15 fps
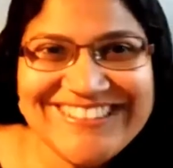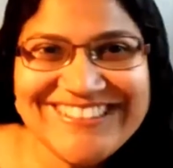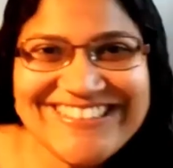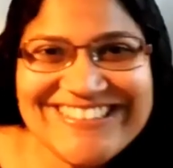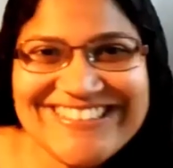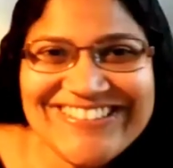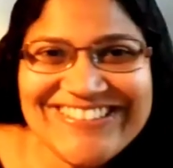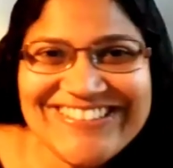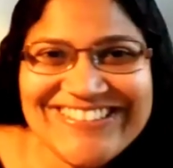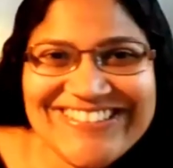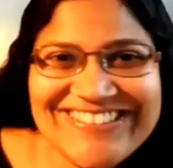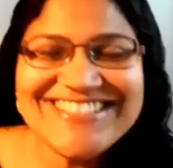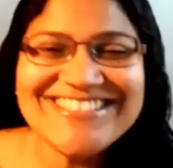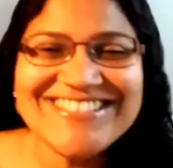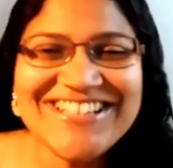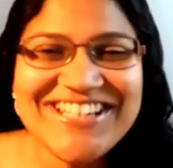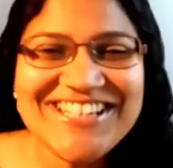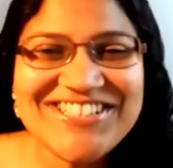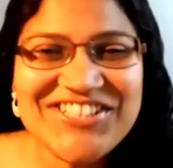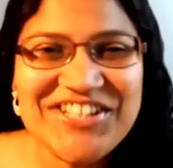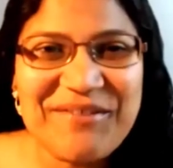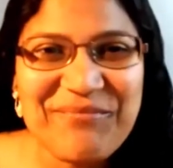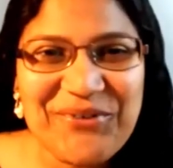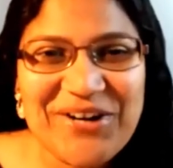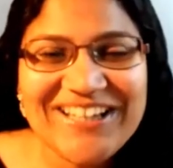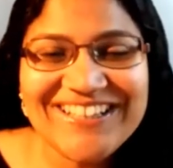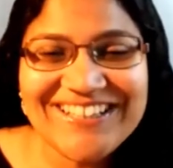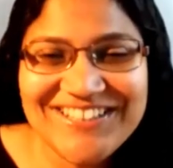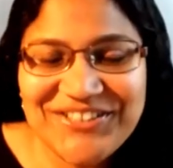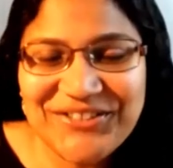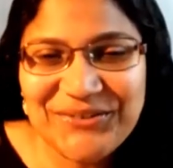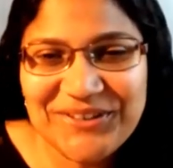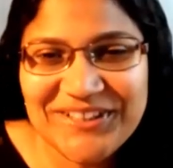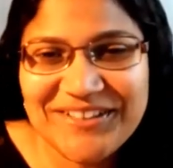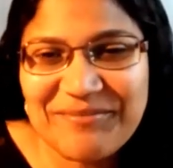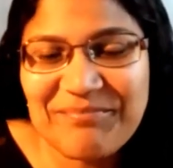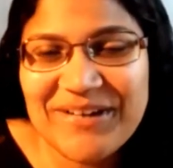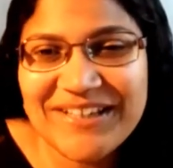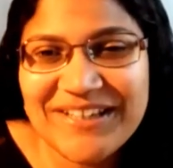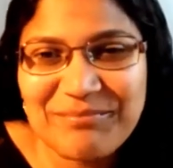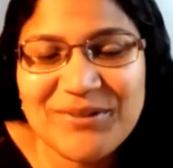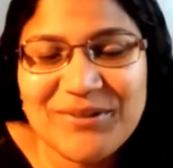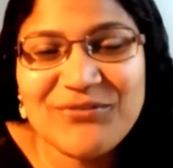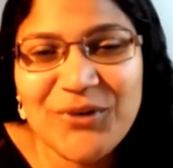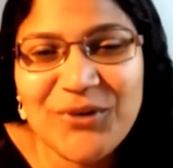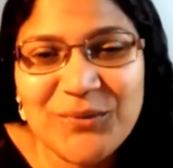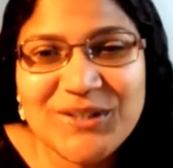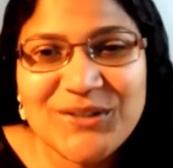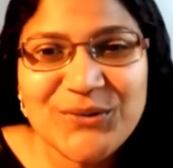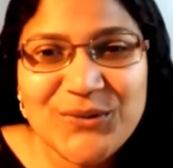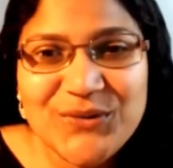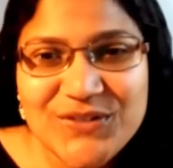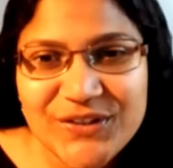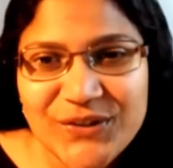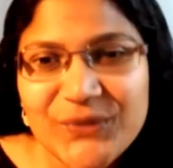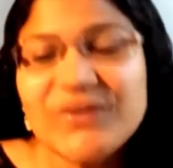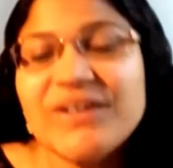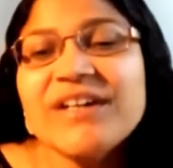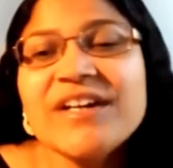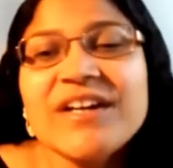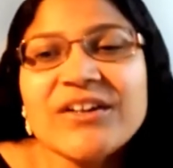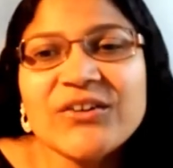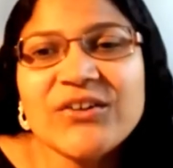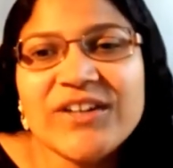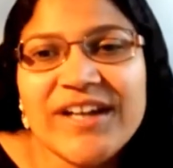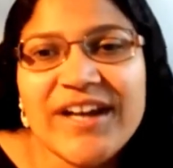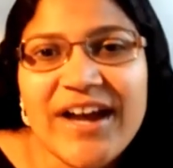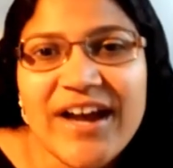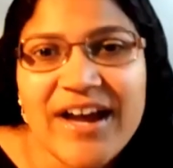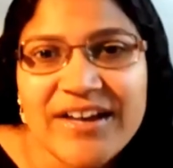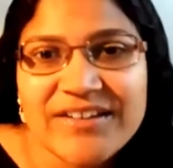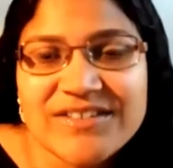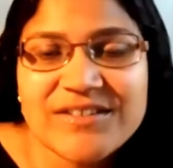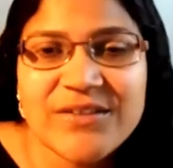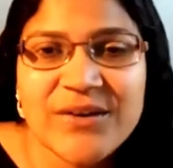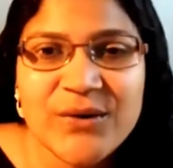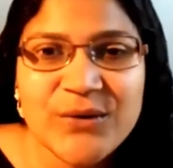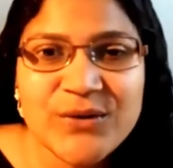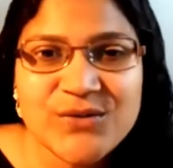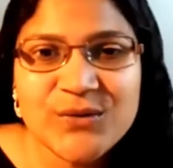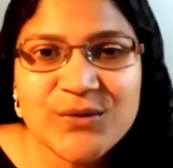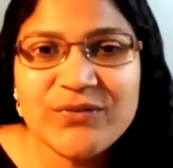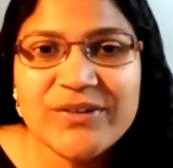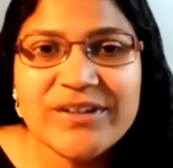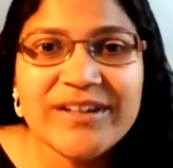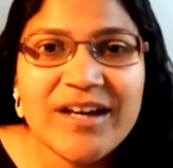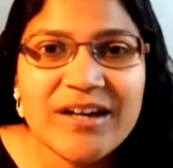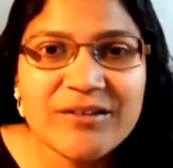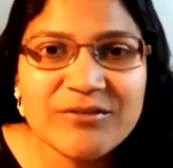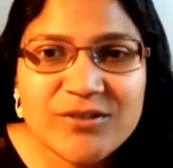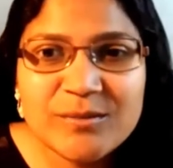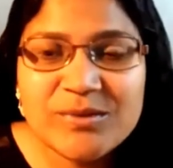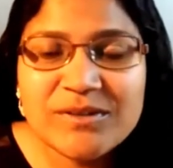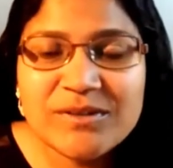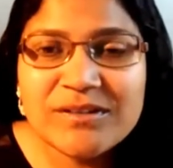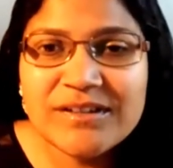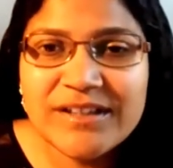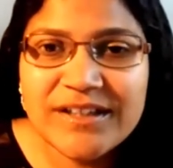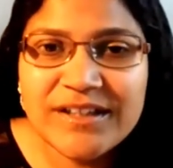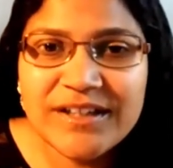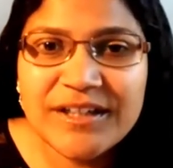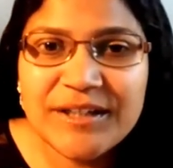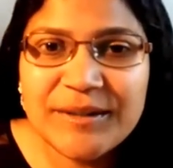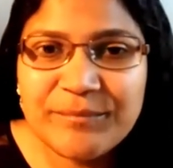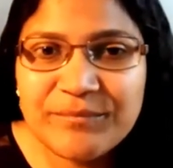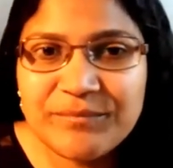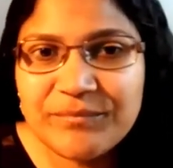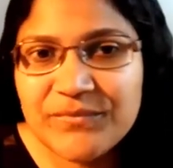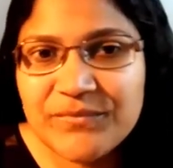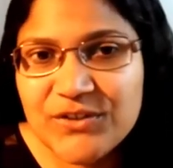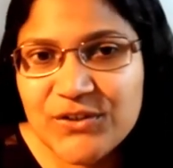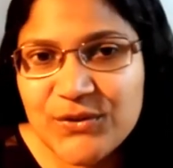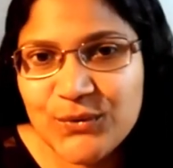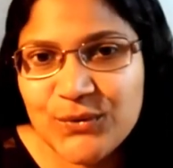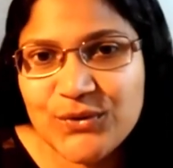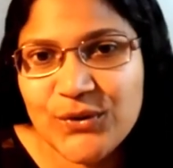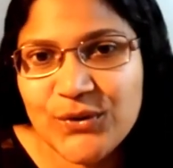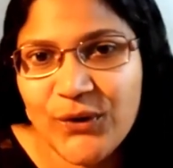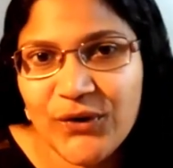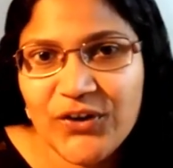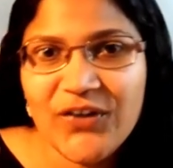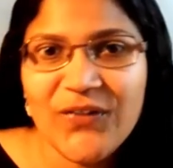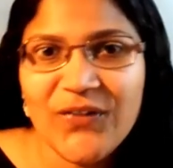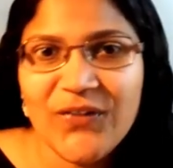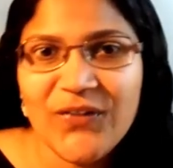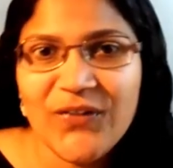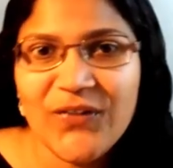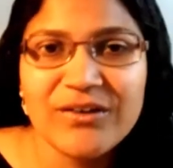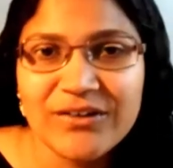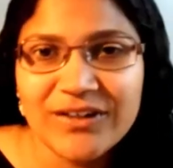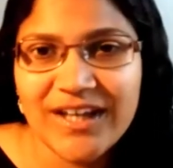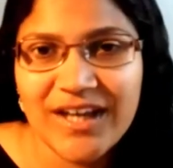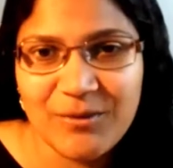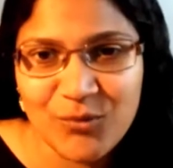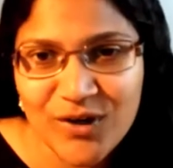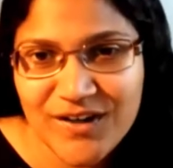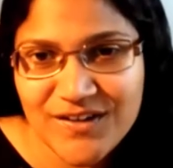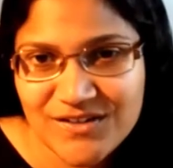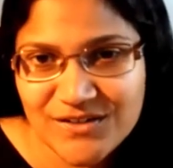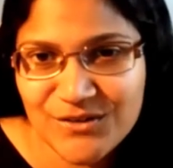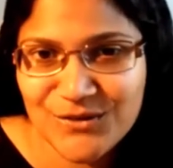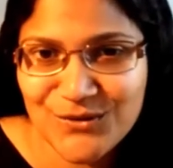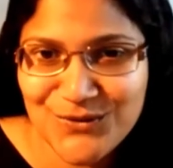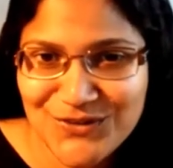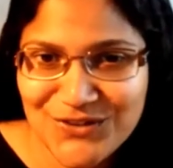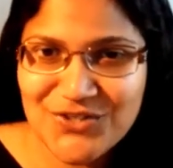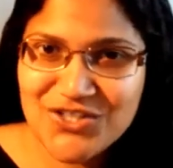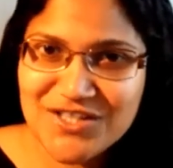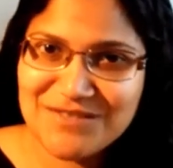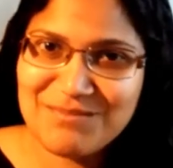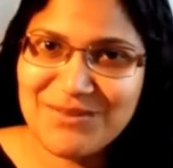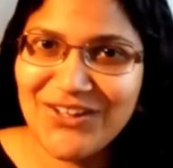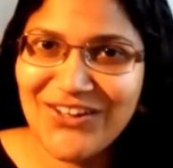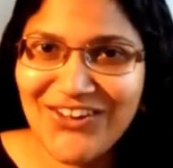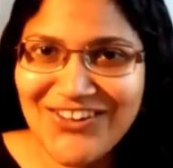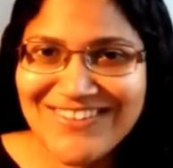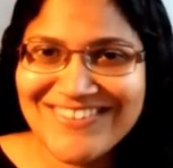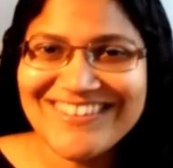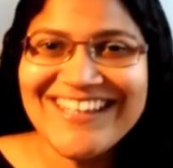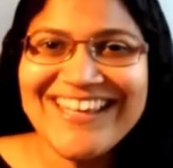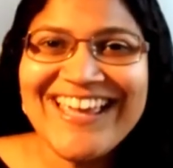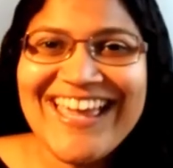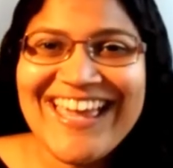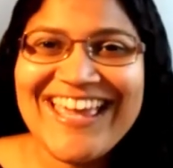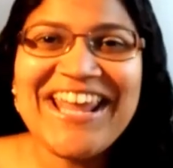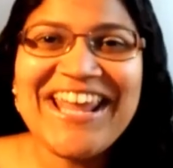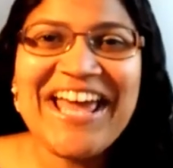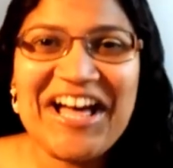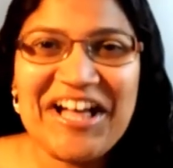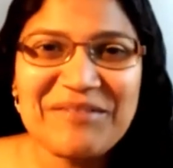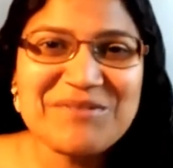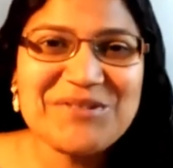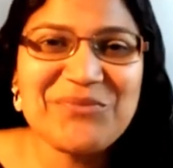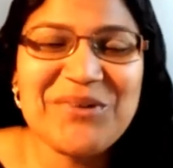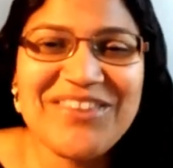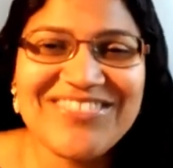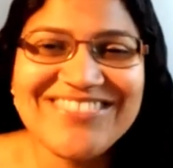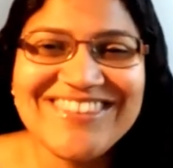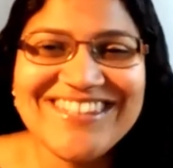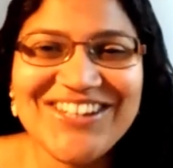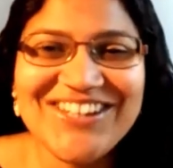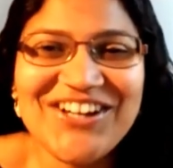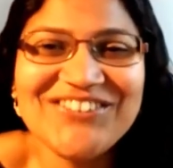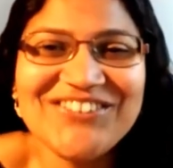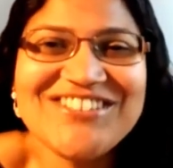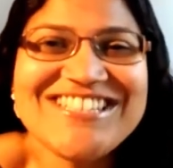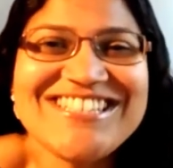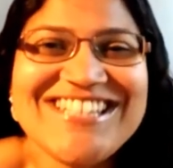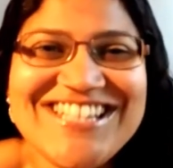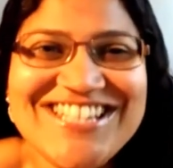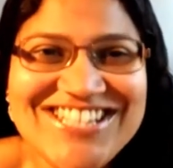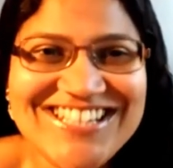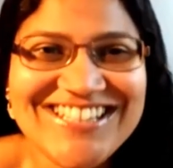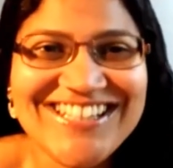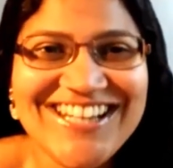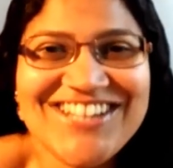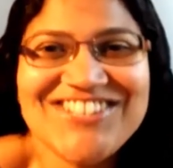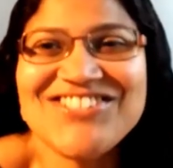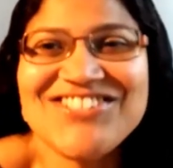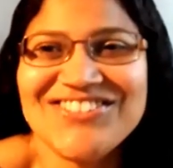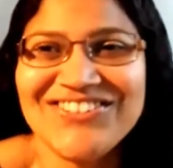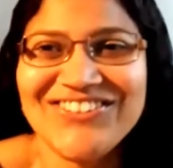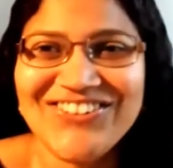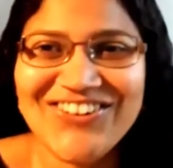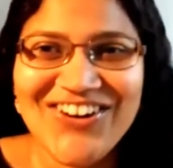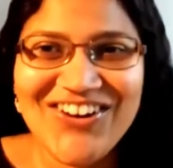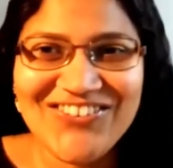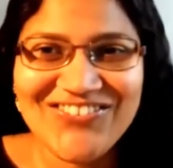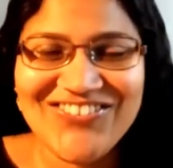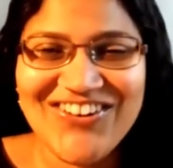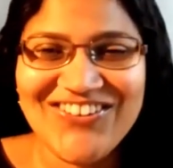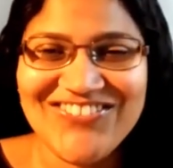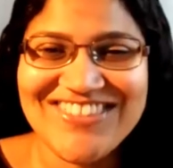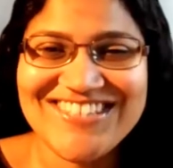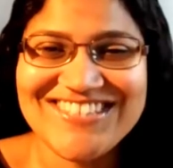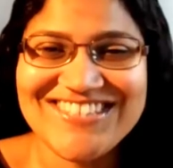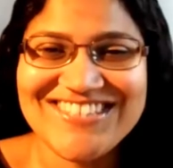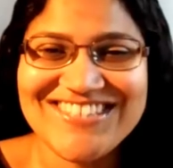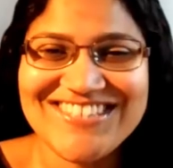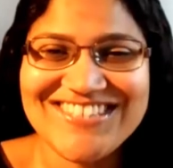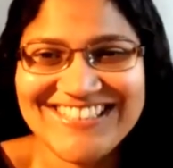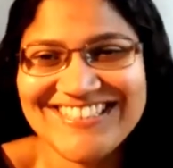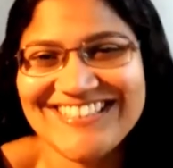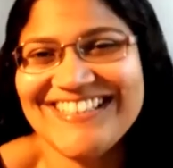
So let's uh, jump right into it. But before we do so, could I ask those who feel comfortable um, to turn on their cameras to do so just because it helps with the conversation nature of, of this event